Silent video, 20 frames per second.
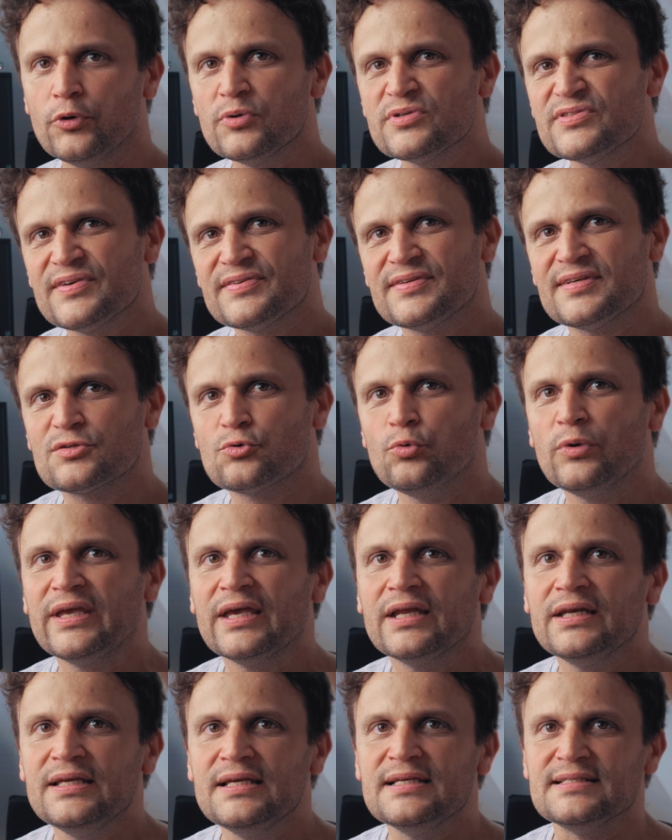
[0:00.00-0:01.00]
process is
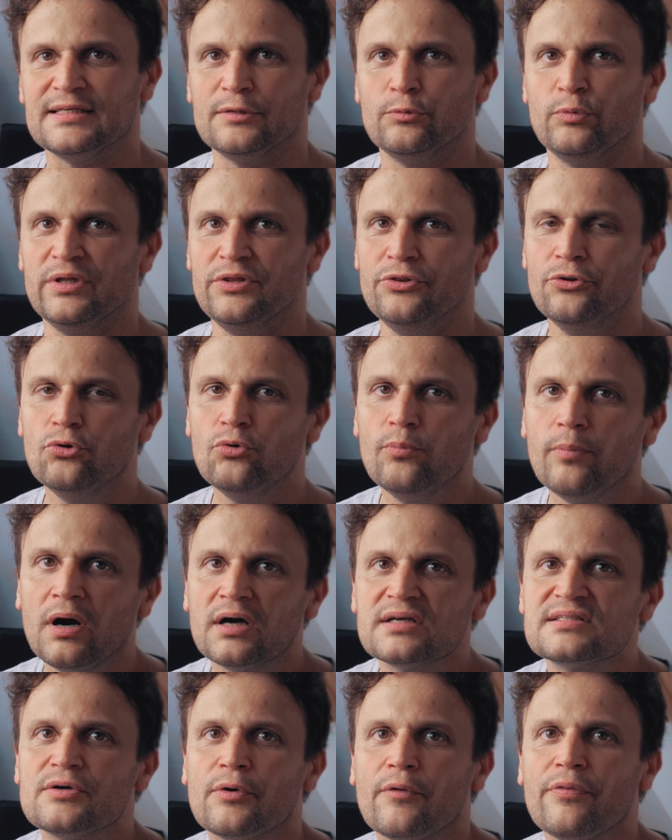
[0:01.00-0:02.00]
quick and easy with no
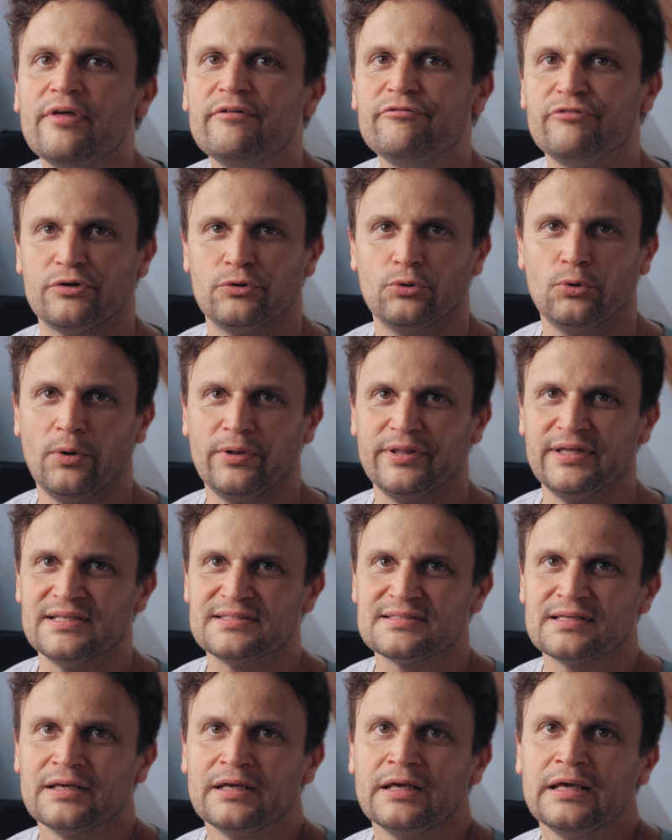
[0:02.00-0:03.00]
bugs or
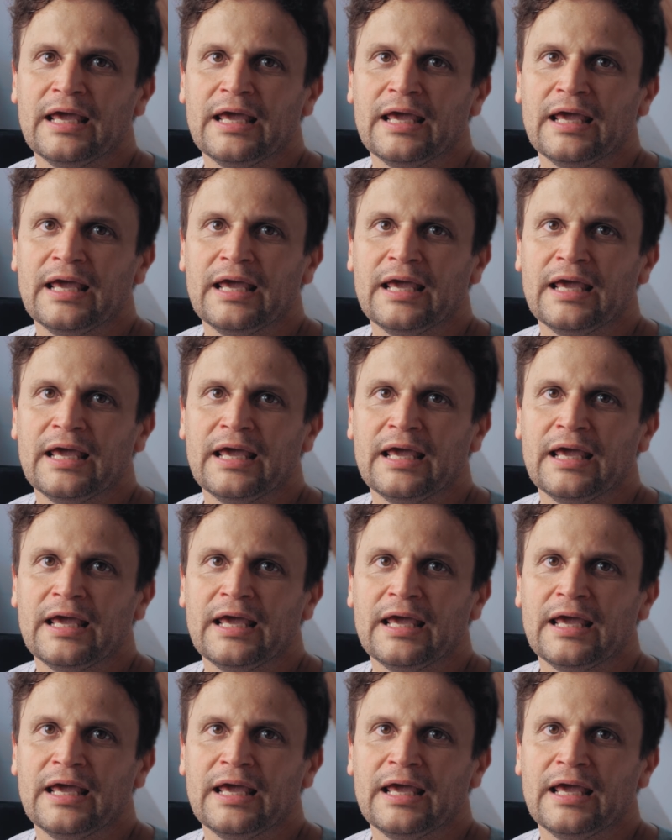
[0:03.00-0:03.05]
difficulties.